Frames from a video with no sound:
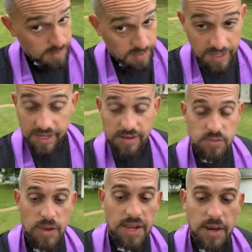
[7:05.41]
That is
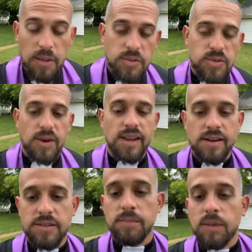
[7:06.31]
why I got all those gray
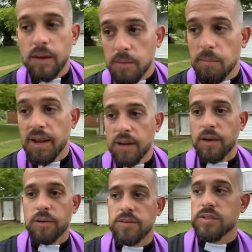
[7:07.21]
hairs up there. My
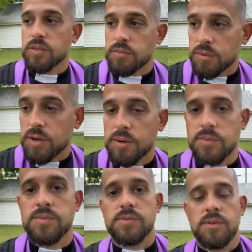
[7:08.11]
daughters, the three
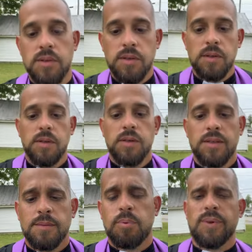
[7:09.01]
girls.
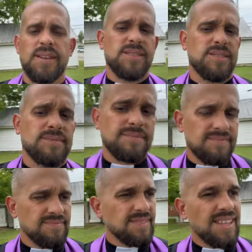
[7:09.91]
The boys,
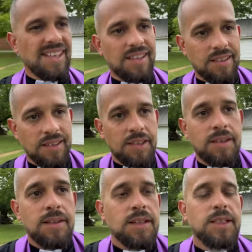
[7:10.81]
eh, a
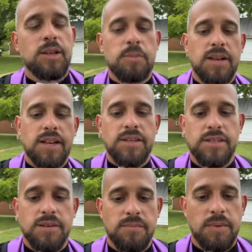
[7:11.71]
little bit
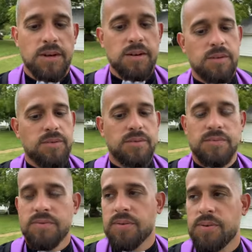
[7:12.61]
easier. My girls,
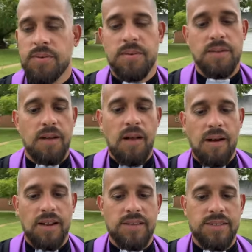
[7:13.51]
whew.
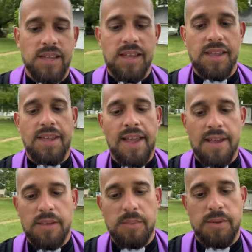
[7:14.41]
Artists, hey, how
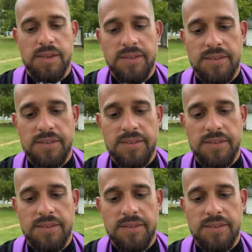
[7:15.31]
you been?